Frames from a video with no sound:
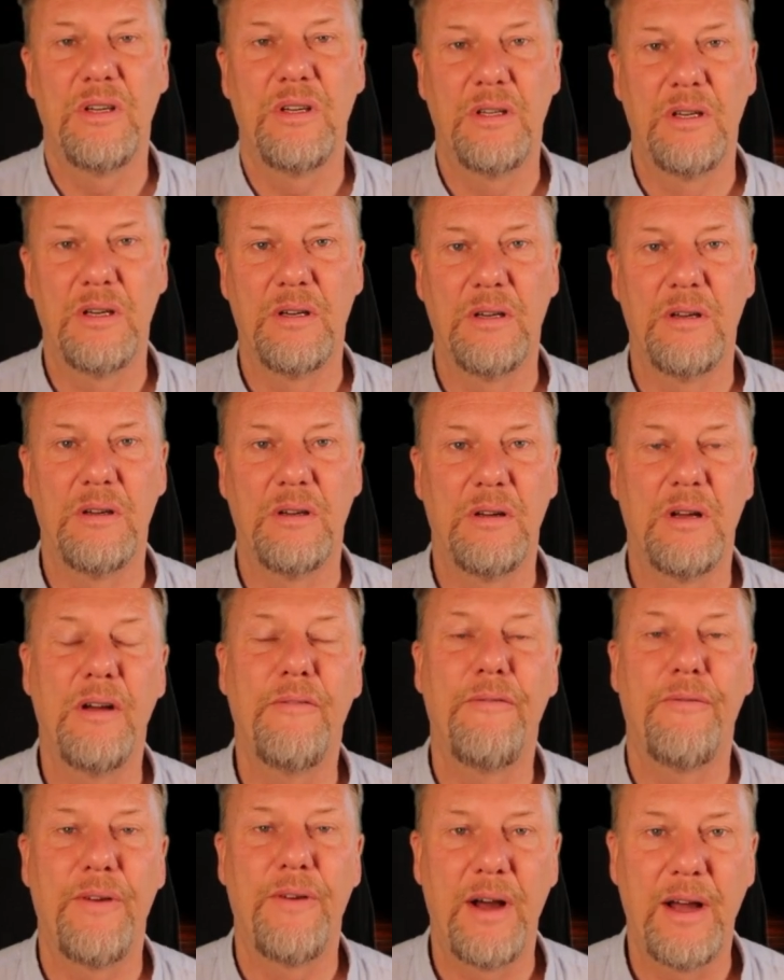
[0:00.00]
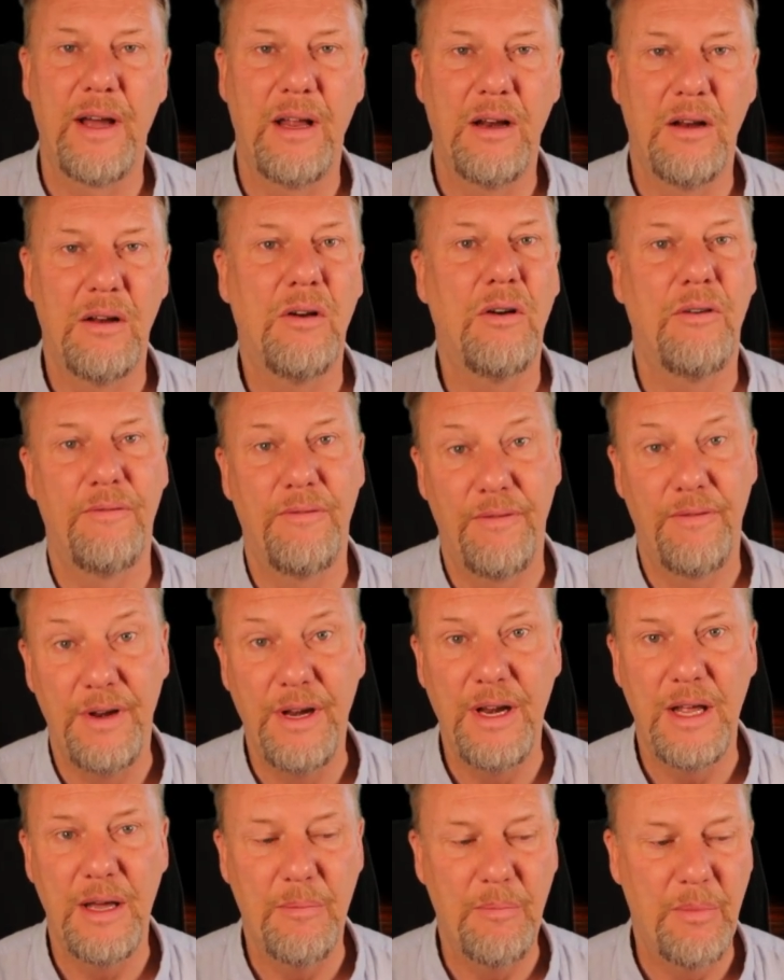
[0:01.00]
a file of
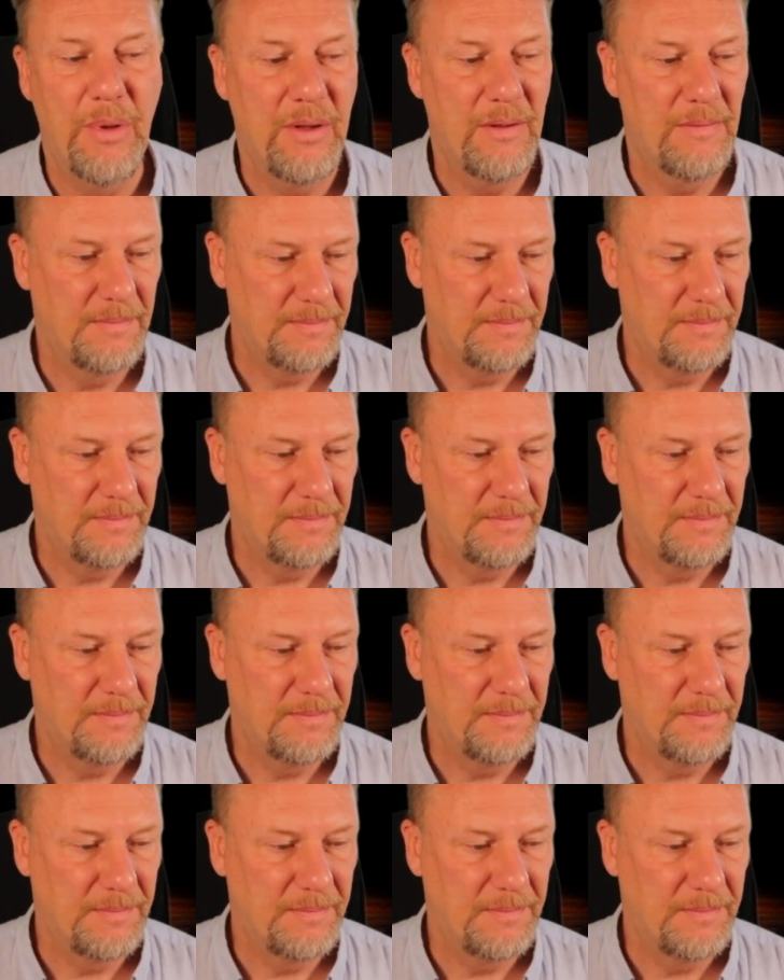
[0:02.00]
nib.